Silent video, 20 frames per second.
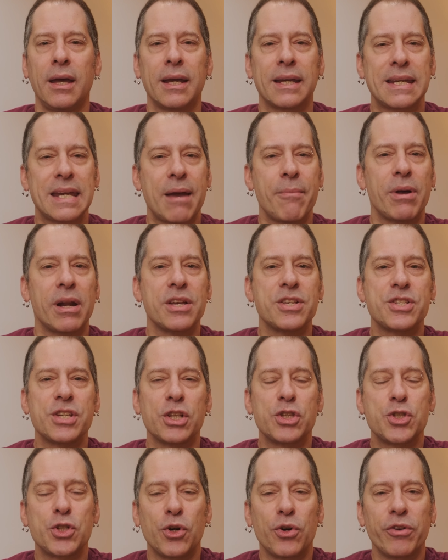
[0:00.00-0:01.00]
camera is
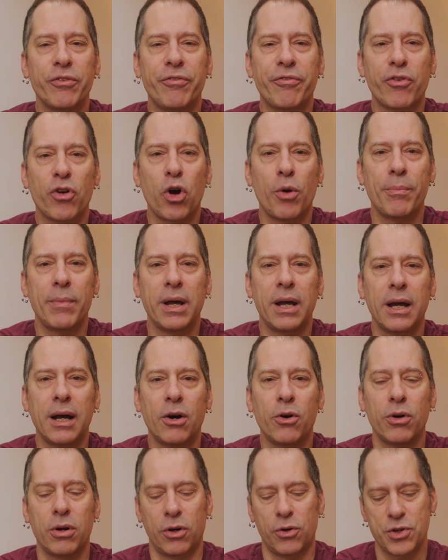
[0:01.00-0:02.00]
turned from
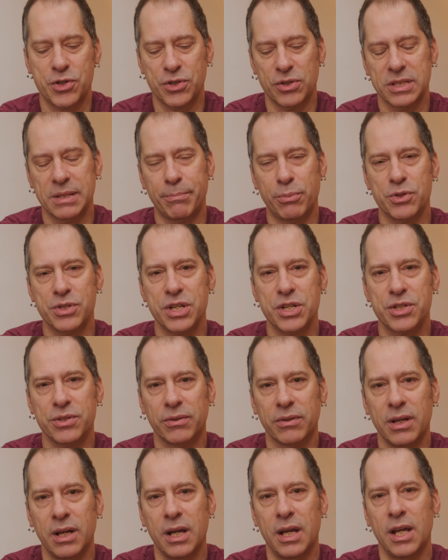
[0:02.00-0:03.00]
a horizontal
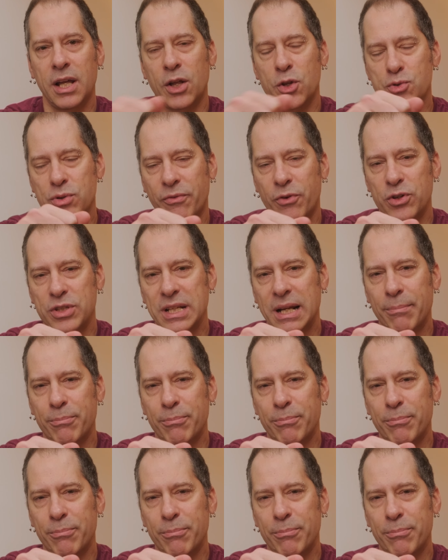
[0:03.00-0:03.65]
position to a vertical